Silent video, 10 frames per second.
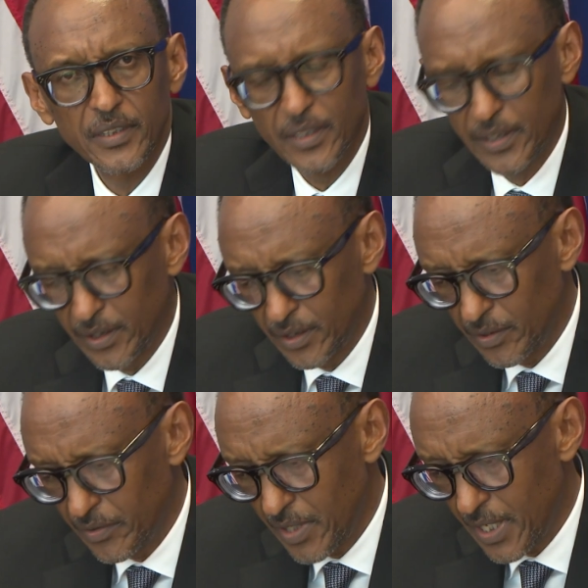
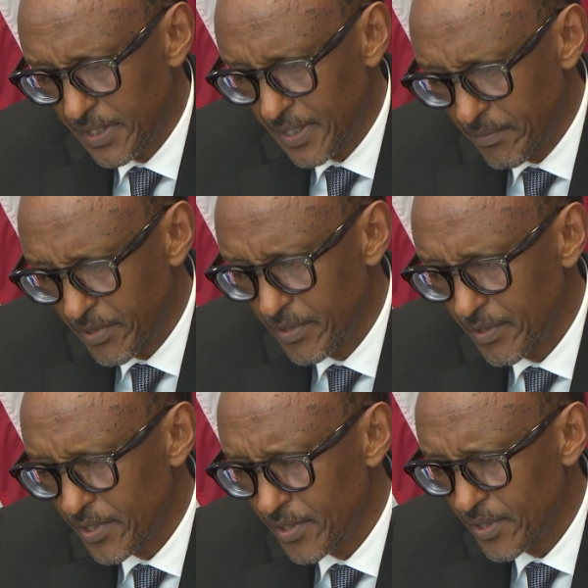on the
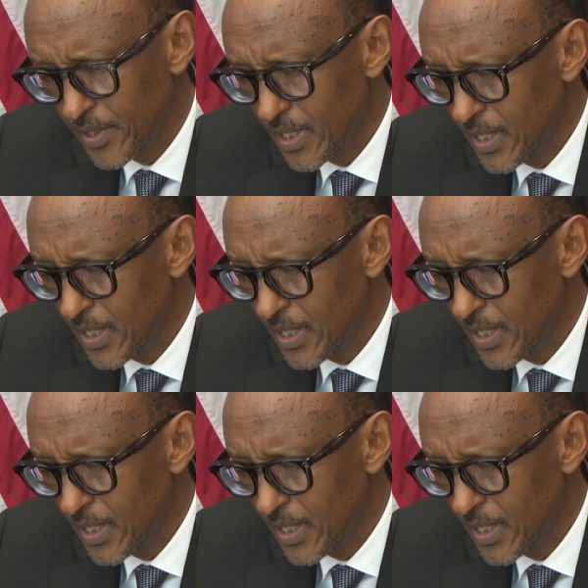assumptions